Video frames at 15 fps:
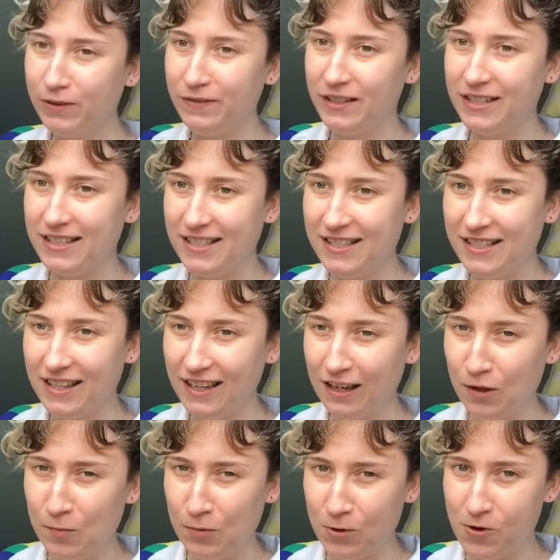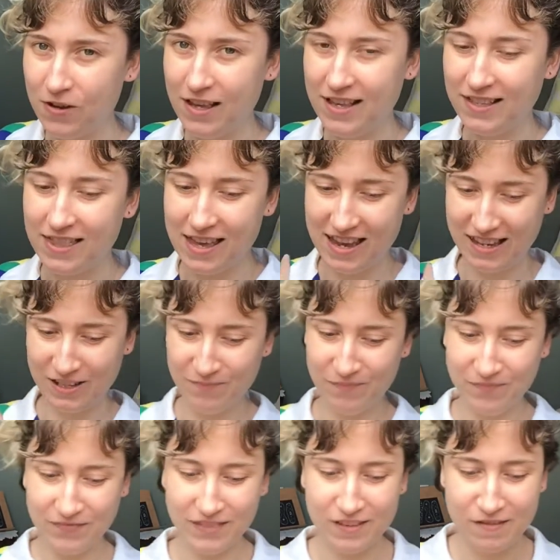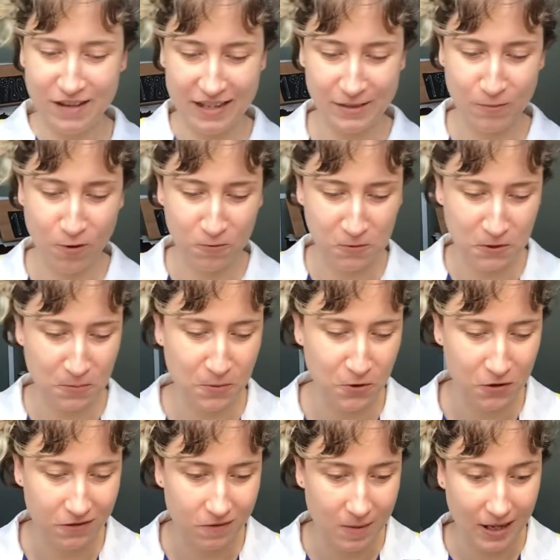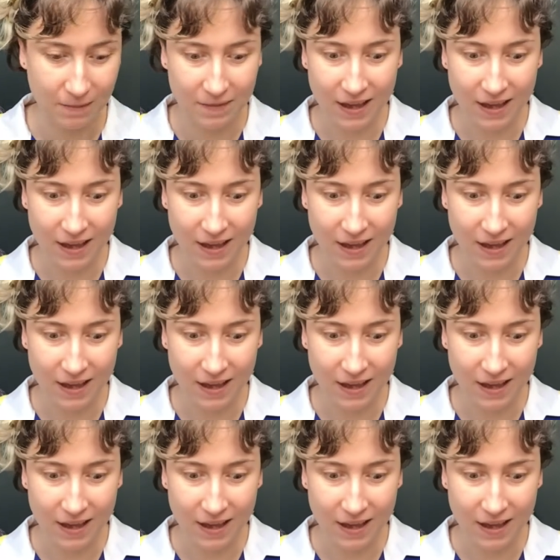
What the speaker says: you can see it, but it's there as moral support for me.